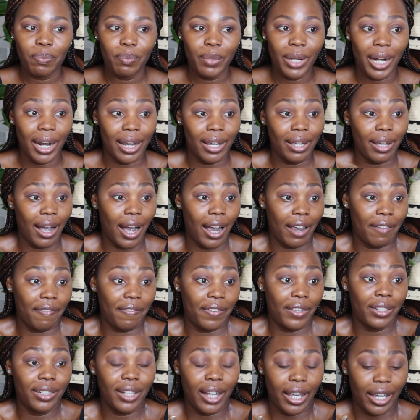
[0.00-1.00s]
But I
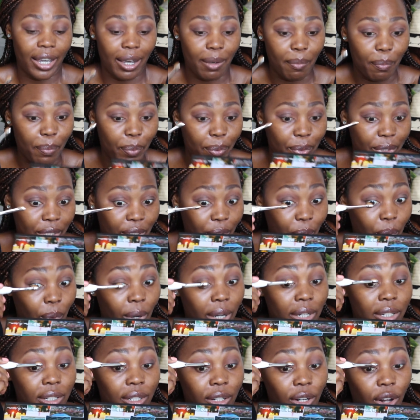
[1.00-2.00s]
feel like I'm putting
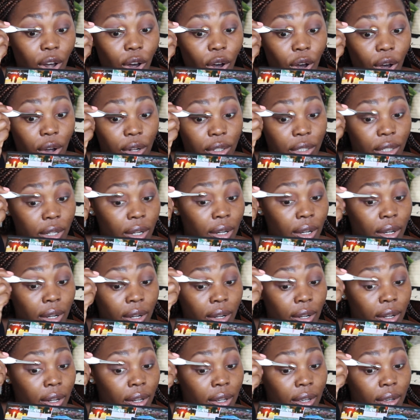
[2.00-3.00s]
quite a lot.
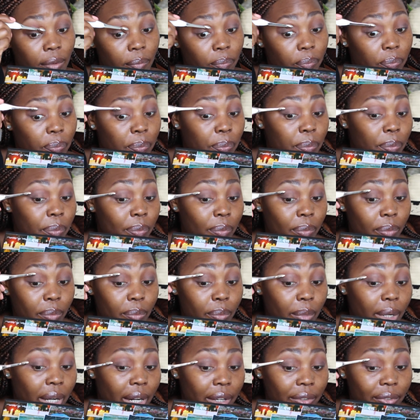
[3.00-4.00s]

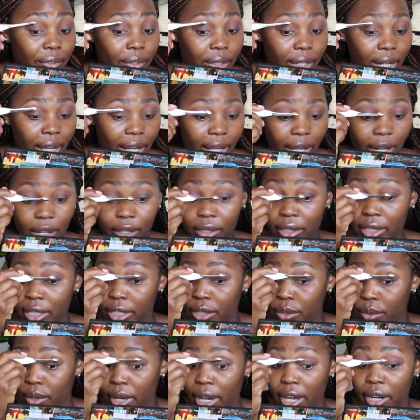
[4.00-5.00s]
But I feel like I'll
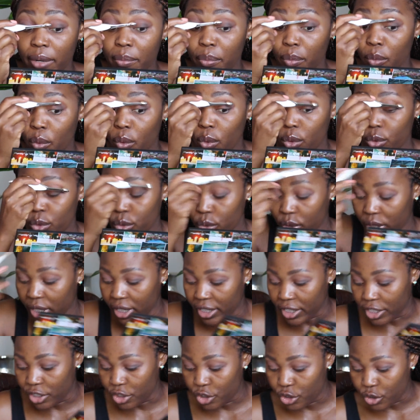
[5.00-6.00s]
need to add more so
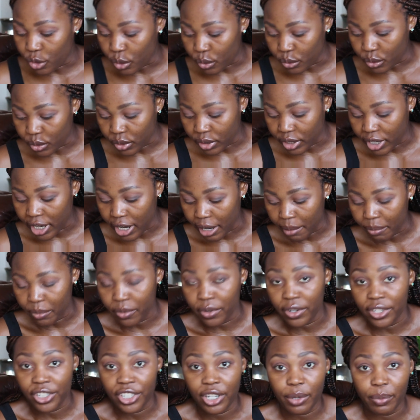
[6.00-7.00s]
that it shows on
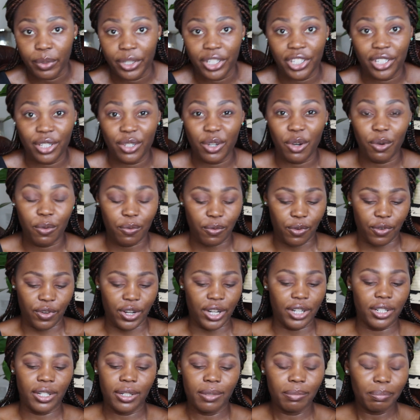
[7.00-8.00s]
camera. Shall we just go for
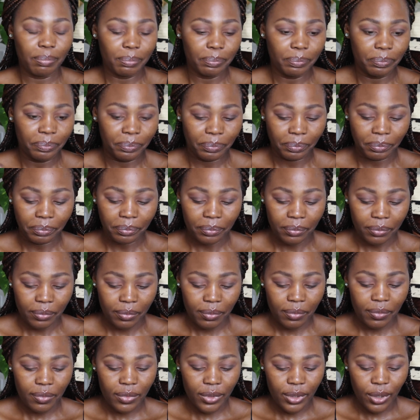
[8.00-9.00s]
it?
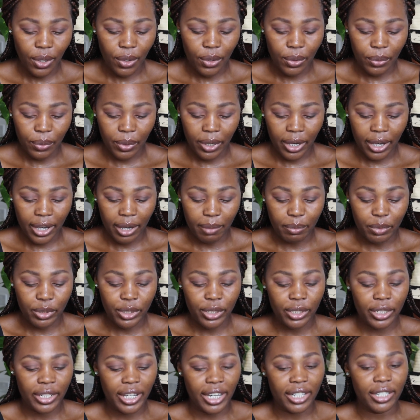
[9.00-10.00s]
Okay, I'm
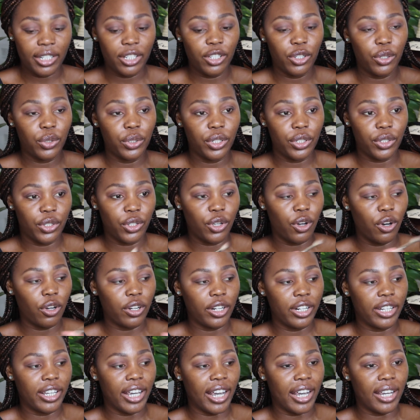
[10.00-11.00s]
getting good as
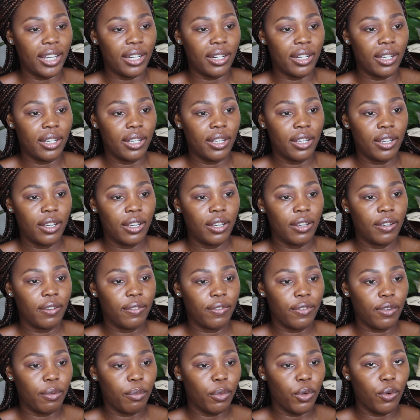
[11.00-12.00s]
gone again
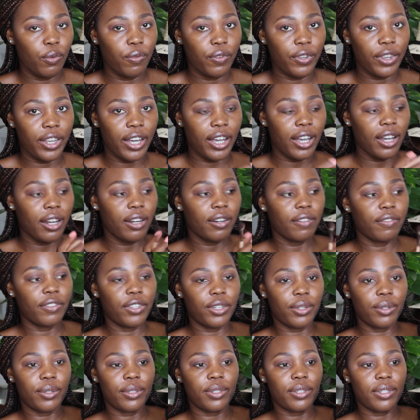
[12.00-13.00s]
from over there,
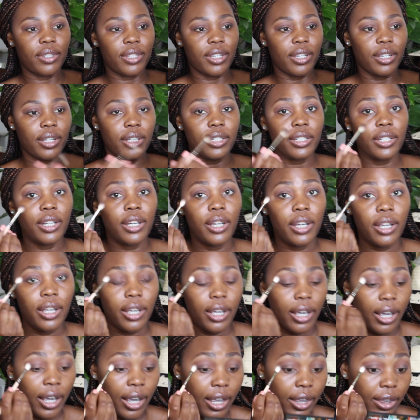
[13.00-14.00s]
if you can see it.
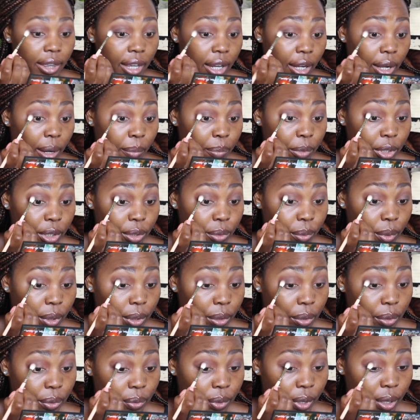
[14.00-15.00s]
And then I'm just
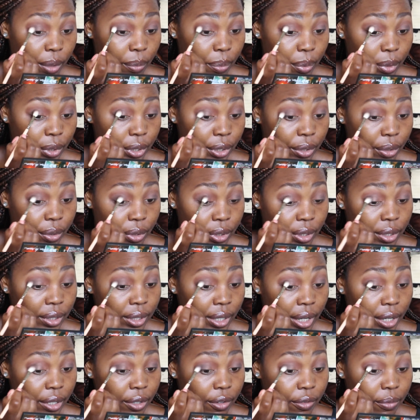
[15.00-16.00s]
going to try and put it on the
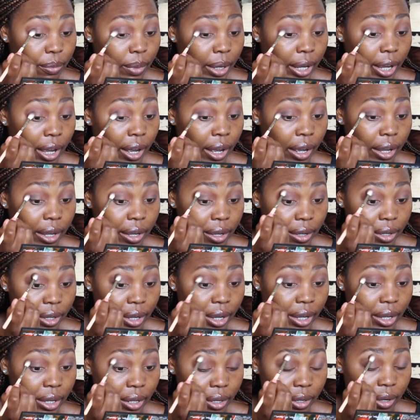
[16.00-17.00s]
side of my eye
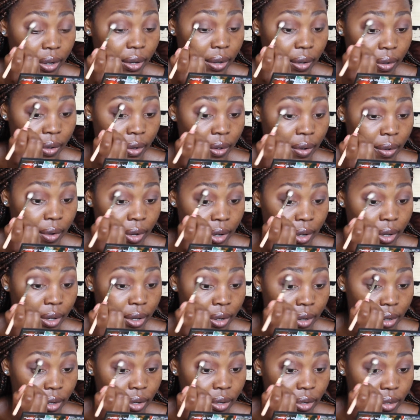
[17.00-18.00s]
again
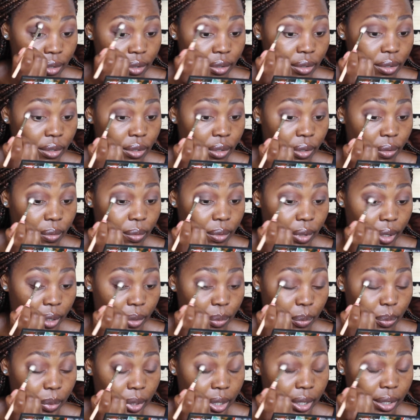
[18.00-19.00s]
so
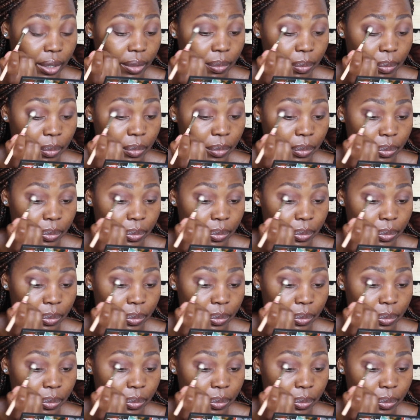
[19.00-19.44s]
that we